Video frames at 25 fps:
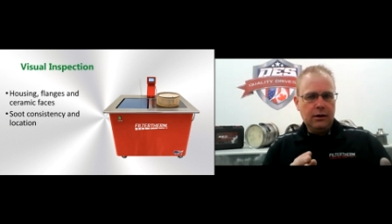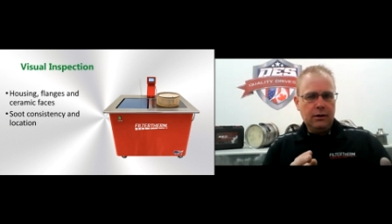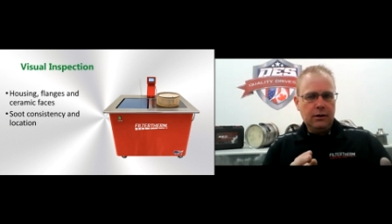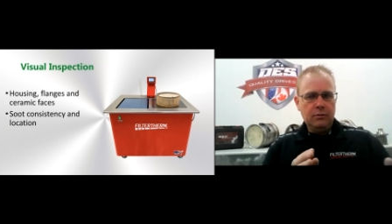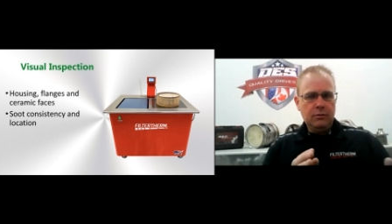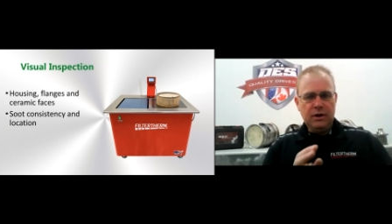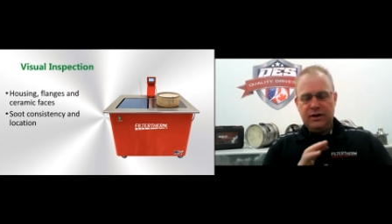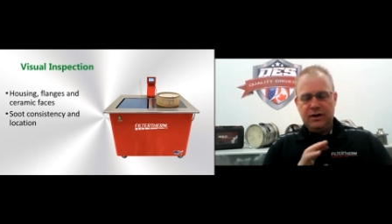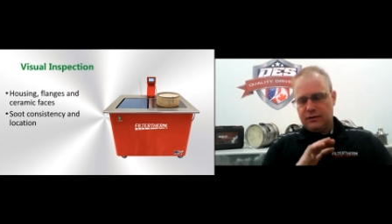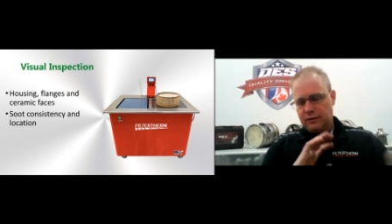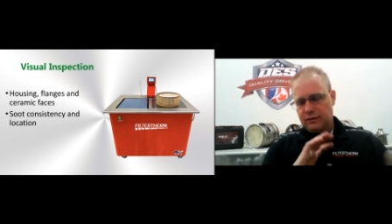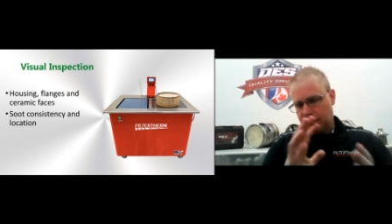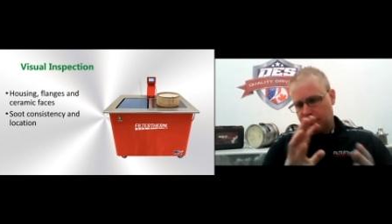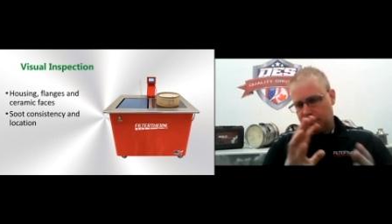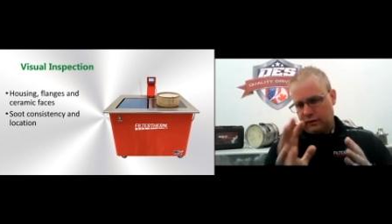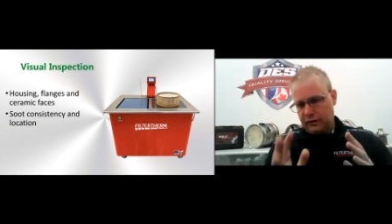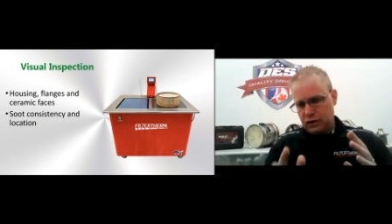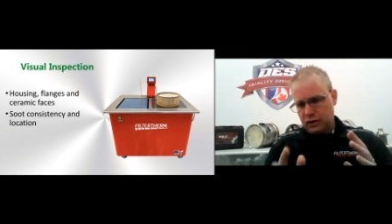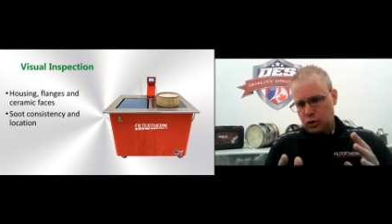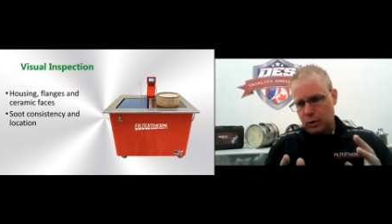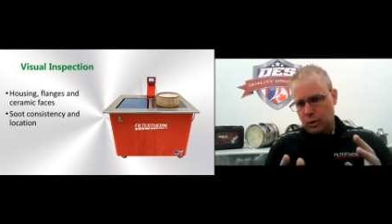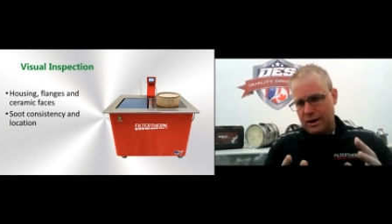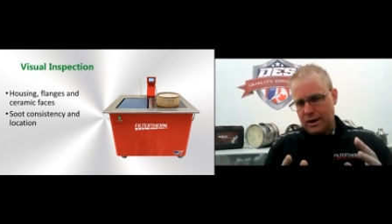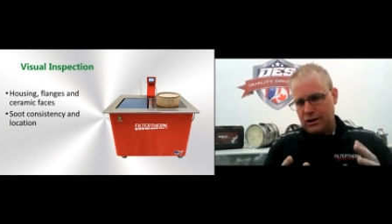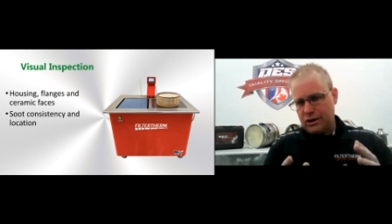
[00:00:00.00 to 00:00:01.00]
Because there's a
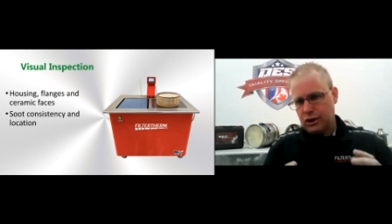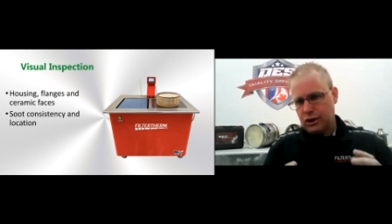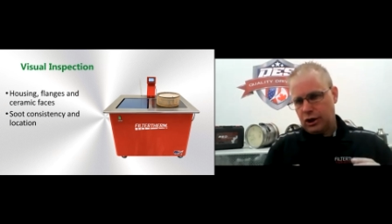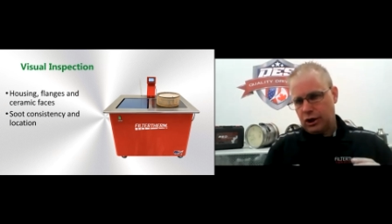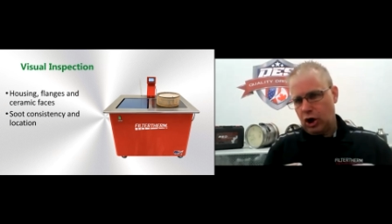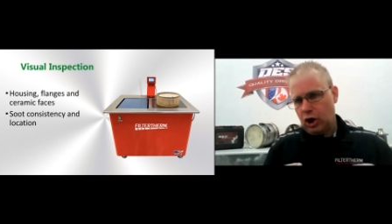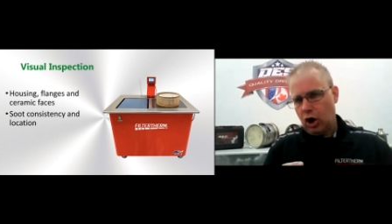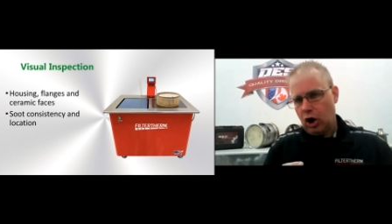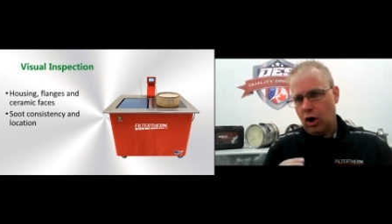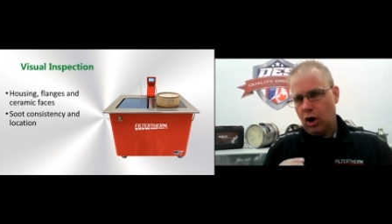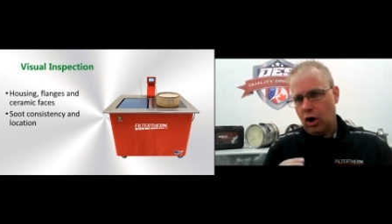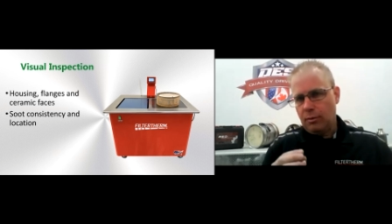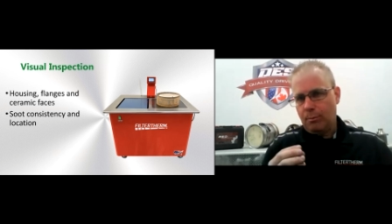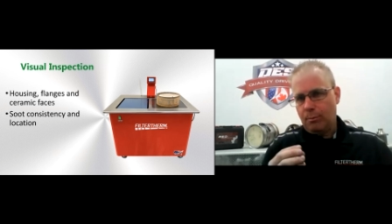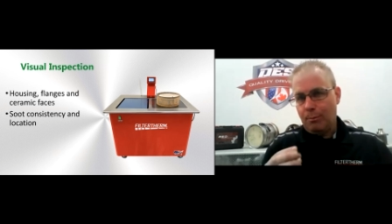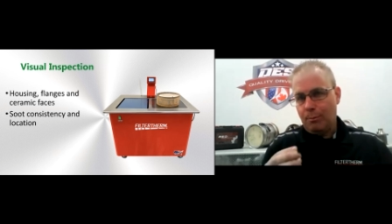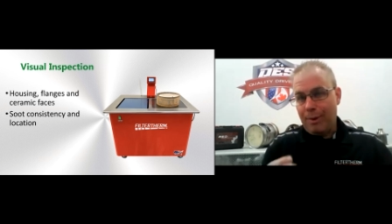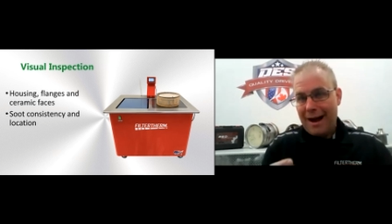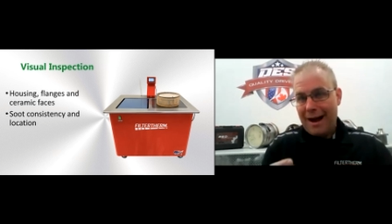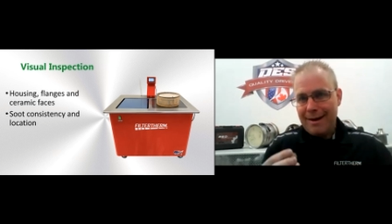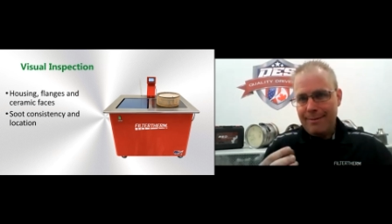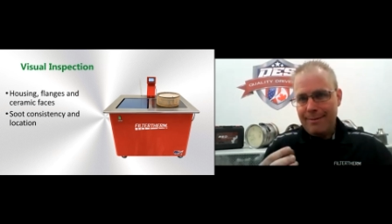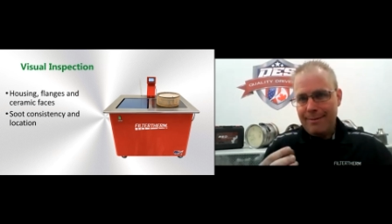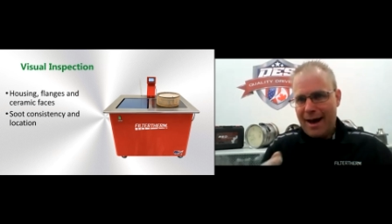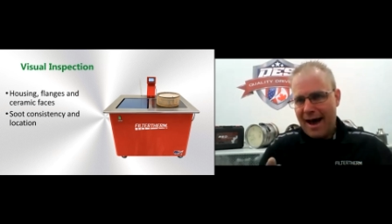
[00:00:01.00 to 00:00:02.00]
situation called
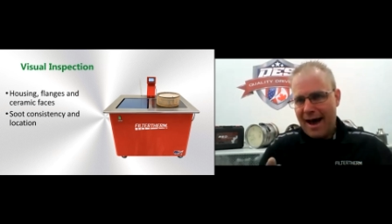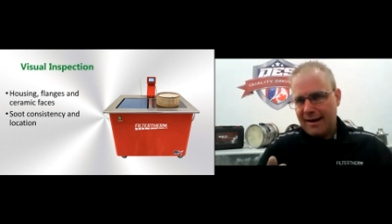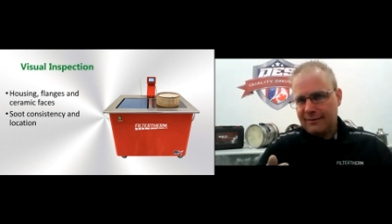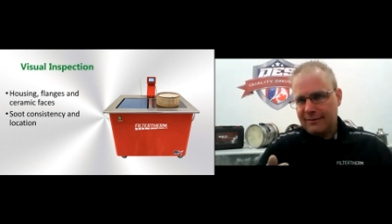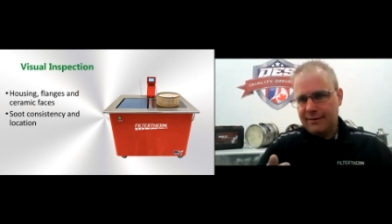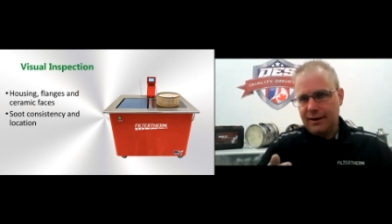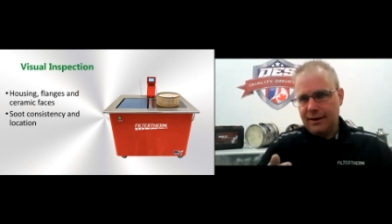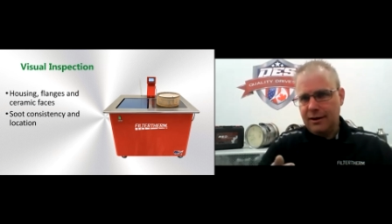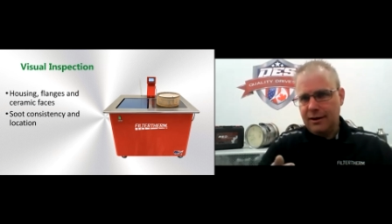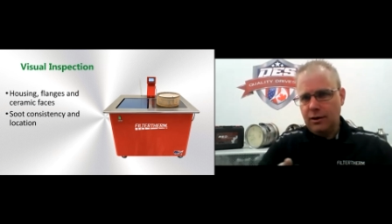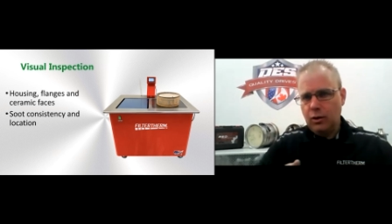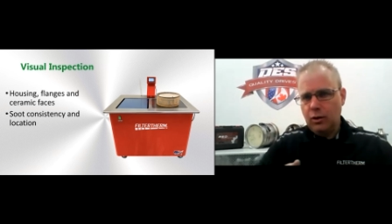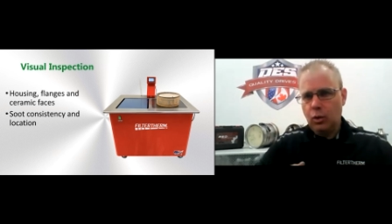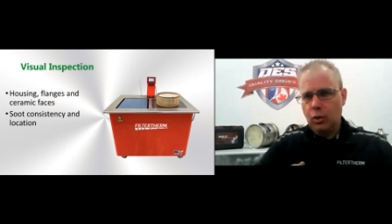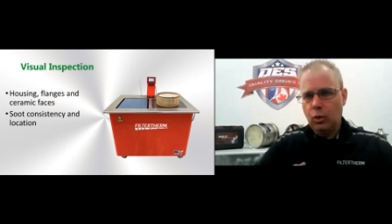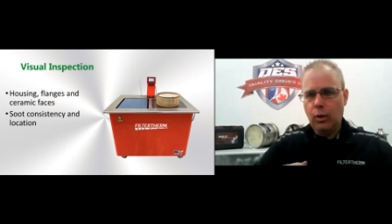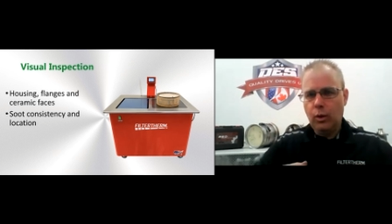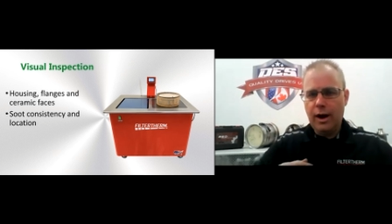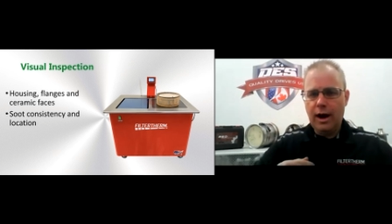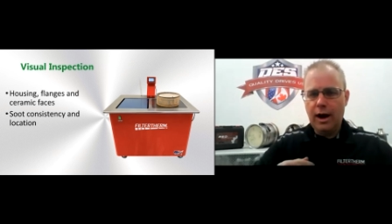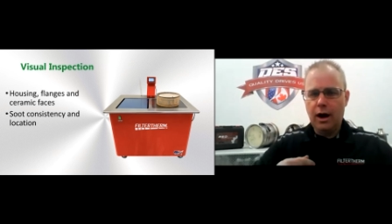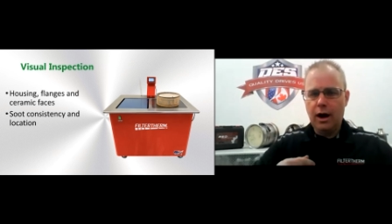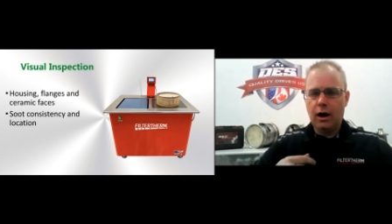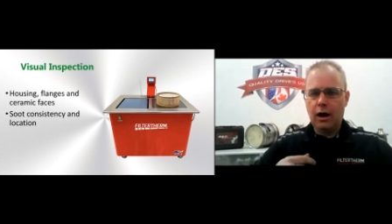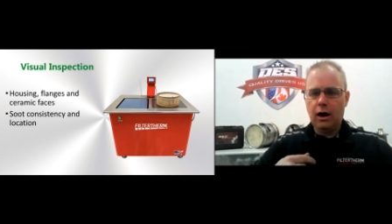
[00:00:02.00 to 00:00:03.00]
bypassing
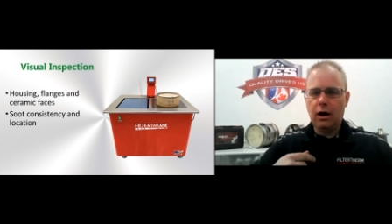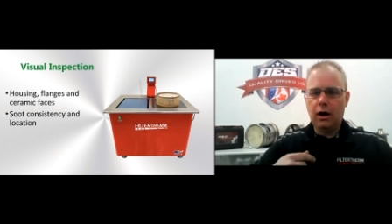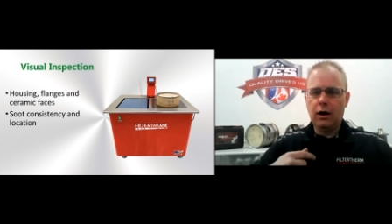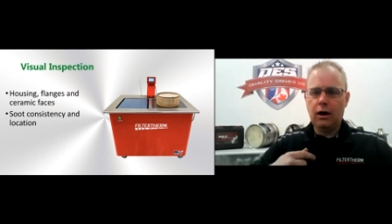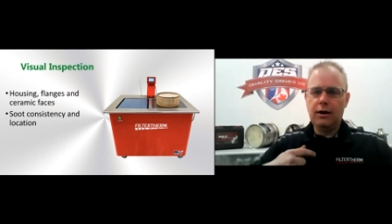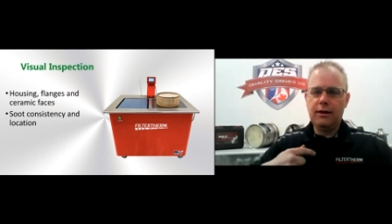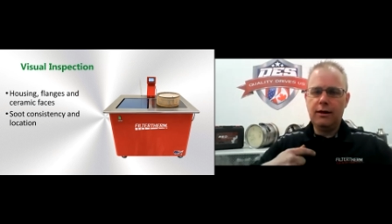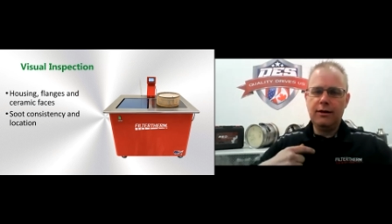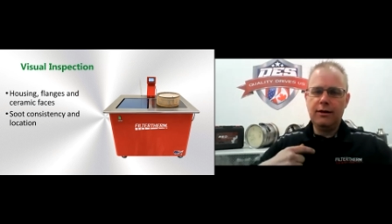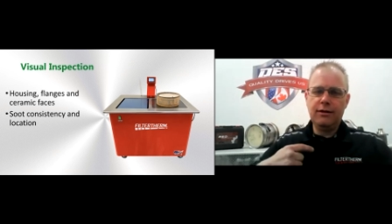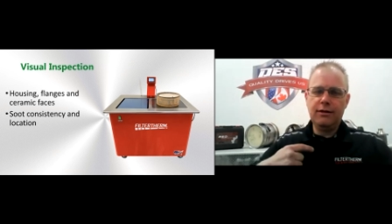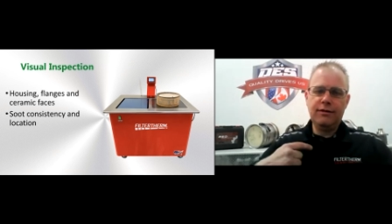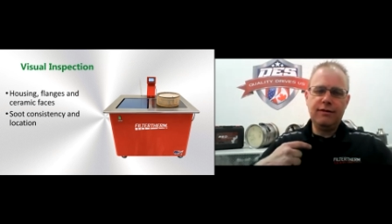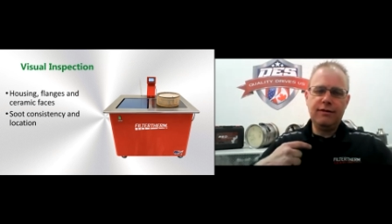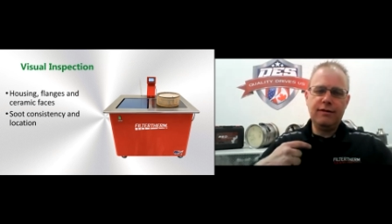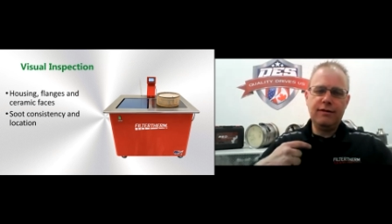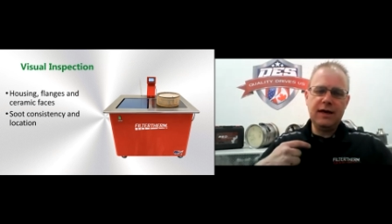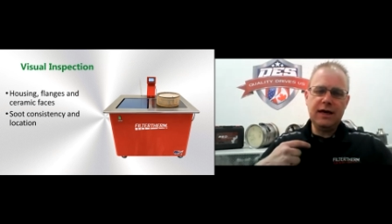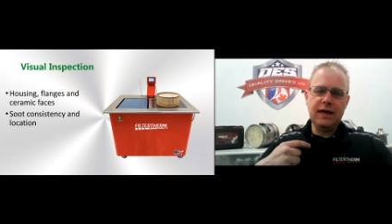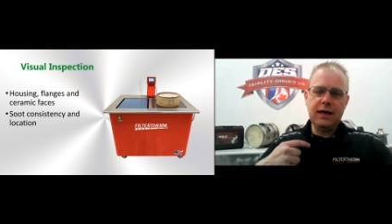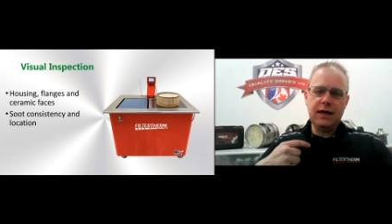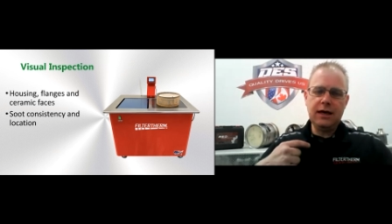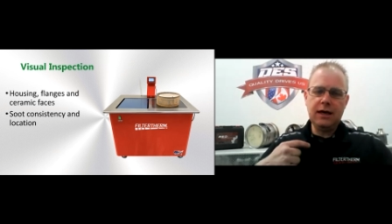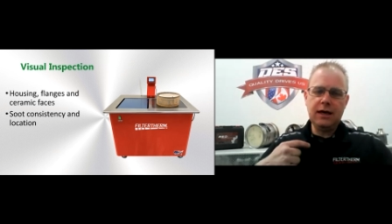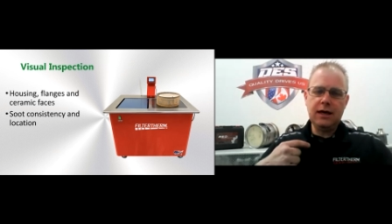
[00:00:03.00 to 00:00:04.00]
where
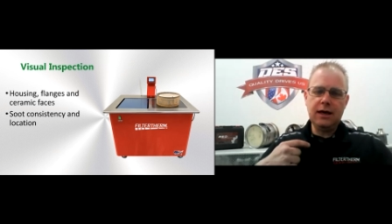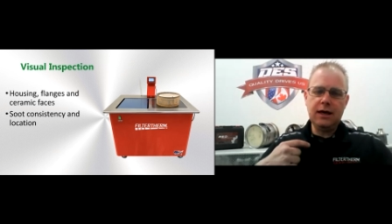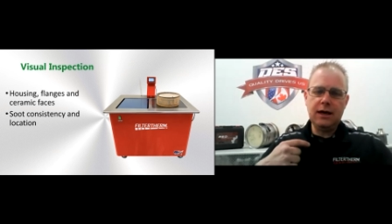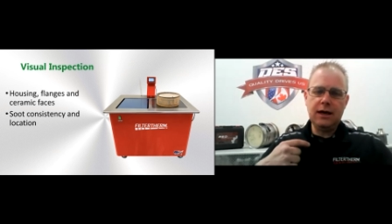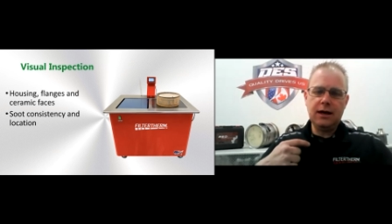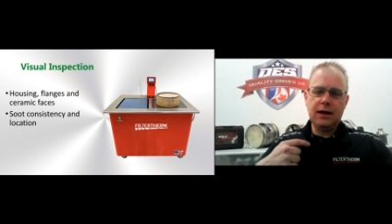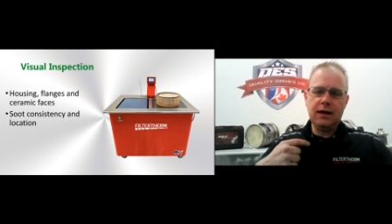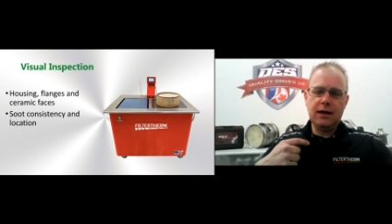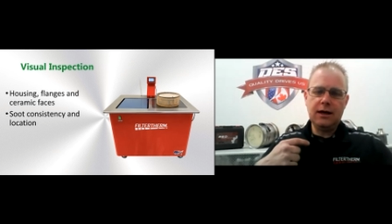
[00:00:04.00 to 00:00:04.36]
the